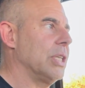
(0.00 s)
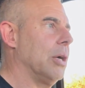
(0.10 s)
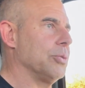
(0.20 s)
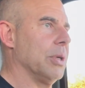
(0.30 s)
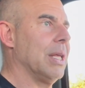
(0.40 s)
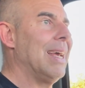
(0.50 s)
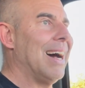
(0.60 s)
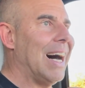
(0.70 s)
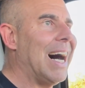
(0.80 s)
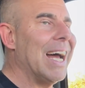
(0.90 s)
It helps with
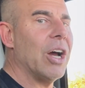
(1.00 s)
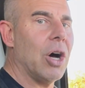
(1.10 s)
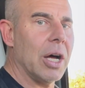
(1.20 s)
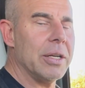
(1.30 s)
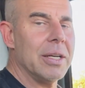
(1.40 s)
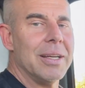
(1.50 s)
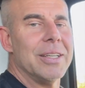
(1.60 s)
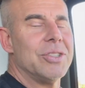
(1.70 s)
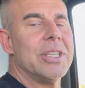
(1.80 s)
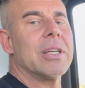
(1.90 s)
ion
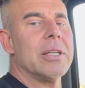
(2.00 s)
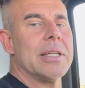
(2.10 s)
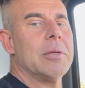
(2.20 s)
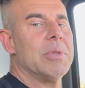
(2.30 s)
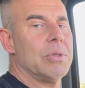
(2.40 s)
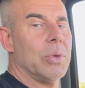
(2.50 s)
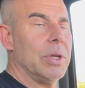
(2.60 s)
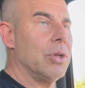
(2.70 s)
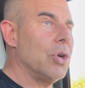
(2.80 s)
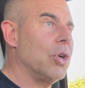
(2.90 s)
signaling
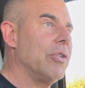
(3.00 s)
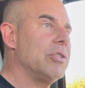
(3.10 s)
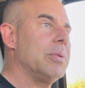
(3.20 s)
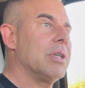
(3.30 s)
between nerves,